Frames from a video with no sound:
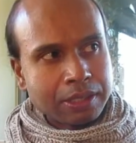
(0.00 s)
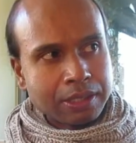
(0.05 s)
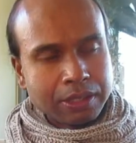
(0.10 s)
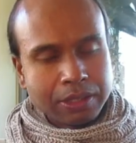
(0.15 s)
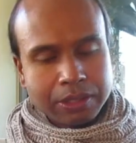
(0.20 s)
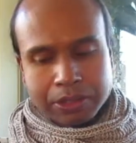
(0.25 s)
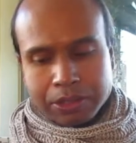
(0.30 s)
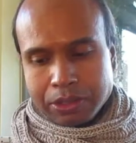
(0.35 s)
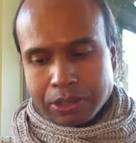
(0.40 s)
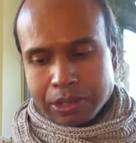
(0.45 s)
So
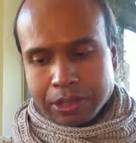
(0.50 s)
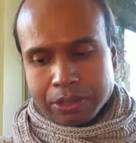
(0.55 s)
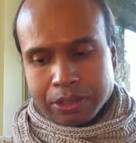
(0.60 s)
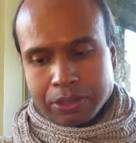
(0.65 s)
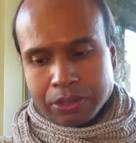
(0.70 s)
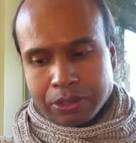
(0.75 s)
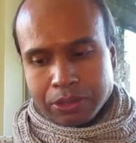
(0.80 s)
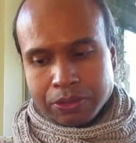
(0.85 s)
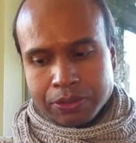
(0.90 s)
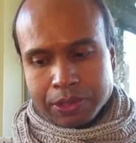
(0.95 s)
as you as you
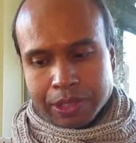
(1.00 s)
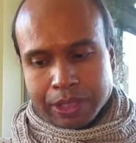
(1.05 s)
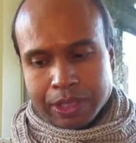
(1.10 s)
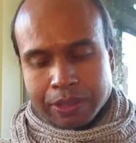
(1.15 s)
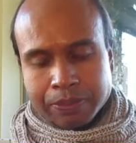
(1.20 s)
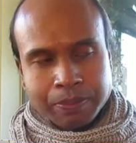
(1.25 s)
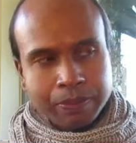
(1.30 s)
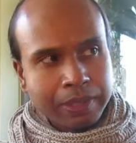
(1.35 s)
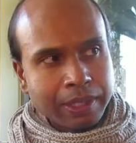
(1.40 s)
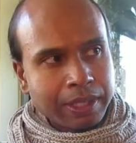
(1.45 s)
sort of see
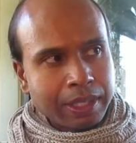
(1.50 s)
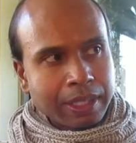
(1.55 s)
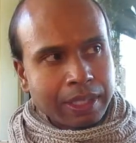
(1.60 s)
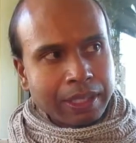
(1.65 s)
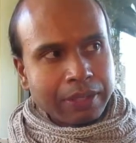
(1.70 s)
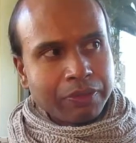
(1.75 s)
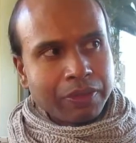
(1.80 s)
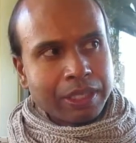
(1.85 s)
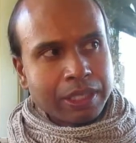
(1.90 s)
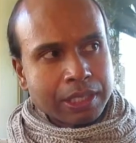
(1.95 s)
them,
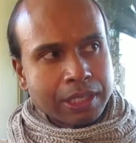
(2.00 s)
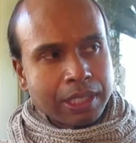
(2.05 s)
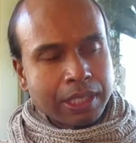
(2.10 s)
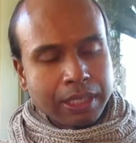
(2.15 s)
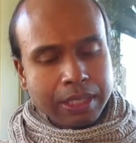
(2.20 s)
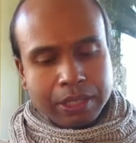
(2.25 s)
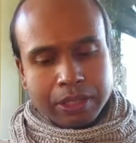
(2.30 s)
eventually